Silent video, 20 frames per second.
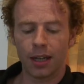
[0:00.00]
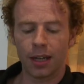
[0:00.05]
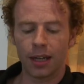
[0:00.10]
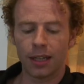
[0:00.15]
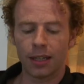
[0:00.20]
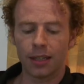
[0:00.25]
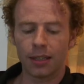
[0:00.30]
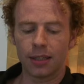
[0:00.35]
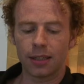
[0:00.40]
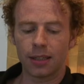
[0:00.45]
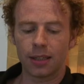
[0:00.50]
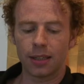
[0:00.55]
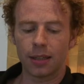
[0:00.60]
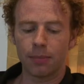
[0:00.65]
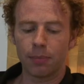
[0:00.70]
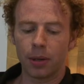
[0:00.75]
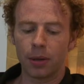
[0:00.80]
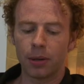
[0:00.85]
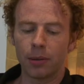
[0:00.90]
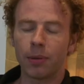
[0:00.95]
And the
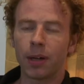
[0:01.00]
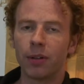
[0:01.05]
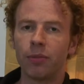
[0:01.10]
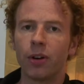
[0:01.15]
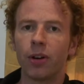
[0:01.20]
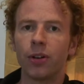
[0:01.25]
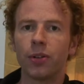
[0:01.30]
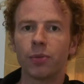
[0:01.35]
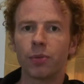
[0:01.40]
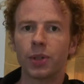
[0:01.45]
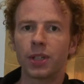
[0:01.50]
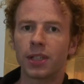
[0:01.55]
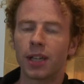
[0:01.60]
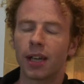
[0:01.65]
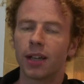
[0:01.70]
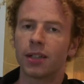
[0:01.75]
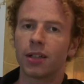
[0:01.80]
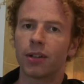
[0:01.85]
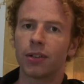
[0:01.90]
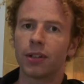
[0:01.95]
poem I wrote was
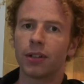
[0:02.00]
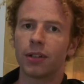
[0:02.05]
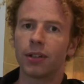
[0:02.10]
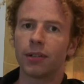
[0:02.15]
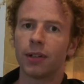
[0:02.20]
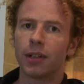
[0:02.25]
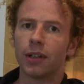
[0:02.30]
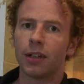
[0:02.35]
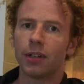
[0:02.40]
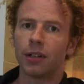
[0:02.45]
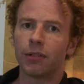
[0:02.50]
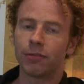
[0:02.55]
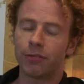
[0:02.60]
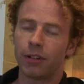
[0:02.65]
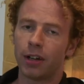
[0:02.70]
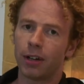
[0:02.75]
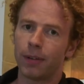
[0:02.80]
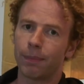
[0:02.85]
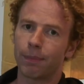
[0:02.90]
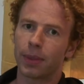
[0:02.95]
set on a
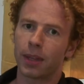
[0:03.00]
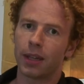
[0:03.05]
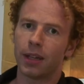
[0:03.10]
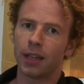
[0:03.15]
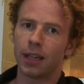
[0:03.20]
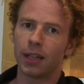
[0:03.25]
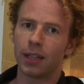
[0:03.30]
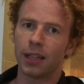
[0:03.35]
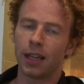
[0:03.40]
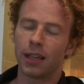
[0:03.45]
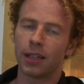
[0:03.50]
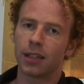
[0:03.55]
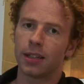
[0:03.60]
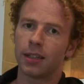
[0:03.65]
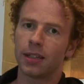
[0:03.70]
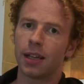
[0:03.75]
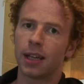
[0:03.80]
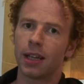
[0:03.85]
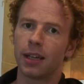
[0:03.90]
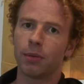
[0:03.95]
farm at the end of
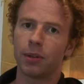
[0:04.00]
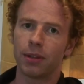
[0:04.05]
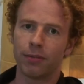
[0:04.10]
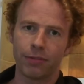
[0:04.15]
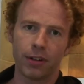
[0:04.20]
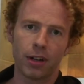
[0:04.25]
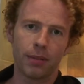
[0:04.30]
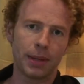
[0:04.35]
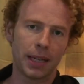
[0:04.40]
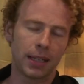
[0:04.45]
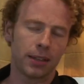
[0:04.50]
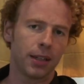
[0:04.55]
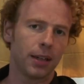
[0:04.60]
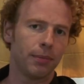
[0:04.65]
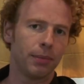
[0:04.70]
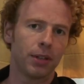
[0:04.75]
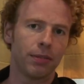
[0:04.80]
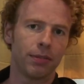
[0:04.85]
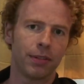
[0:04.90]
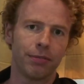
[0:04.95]
the day, with the farmhand
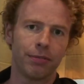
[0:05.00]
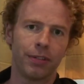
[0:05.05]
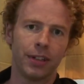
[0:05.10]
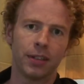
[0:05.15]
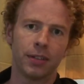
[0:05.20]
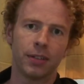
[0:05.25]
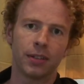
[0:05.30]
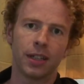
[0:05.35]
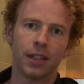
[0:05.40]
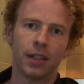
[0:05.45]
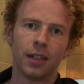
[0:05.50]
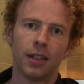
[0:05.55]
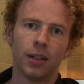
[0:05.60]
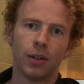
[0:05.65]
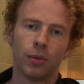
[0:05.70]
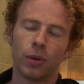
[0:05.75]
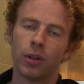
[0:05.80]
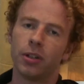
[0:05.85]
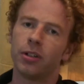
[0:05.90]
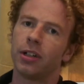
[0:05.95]
coming off the field,
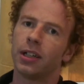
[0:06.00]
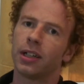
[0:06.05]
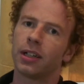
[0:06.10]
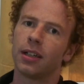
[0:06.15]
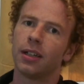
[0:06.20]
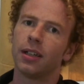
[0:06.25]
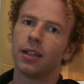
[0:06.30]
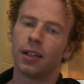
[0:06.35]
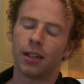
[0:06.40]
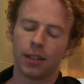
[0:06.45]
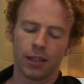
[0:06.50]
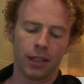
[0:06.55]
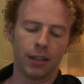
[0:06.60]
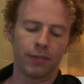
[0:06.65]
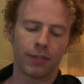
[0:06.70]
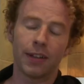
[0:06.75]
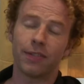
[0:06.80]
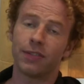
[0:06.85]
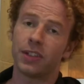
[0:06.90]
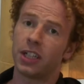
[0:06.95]
wondering
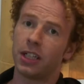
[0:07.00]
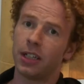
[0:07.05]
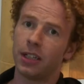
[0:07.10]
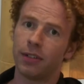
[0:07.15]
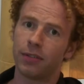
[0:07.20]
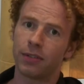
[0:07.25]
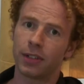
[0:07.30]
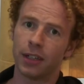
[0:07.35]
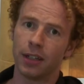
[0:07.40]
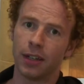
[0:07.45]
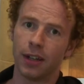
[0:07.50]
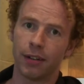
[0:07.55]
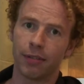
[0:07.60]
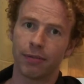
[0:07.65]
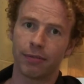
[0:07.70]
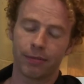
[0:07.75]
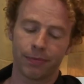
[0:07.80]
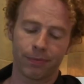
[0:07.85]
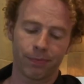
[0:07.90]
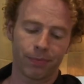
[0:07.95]
if they've achieved
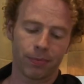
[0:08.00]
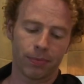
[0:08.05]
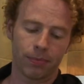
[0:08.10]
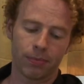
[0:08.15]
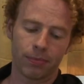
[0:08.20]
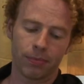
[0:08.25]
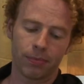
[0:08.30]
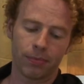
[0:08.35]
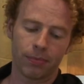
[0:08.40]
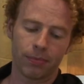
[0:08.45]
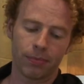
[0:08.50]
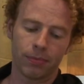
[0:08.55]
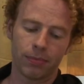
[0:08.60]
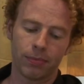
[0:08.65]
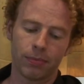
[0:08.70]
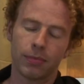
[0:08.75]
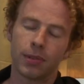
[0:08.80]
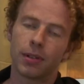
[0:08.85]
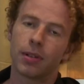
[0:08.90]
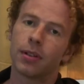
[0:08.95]
enough.
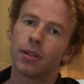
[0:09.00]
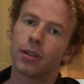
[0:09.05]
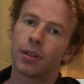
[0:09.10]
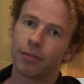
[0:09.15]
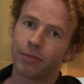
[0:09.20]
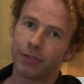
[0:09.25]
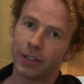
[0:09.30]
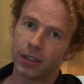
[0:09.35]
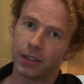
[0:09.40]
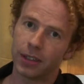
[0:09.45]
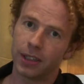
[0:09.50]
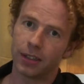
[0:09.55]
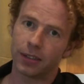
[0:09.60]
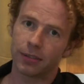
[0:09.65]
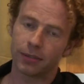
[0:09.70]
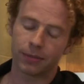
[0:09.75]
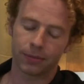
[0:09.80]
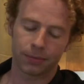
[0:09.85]
The fielder.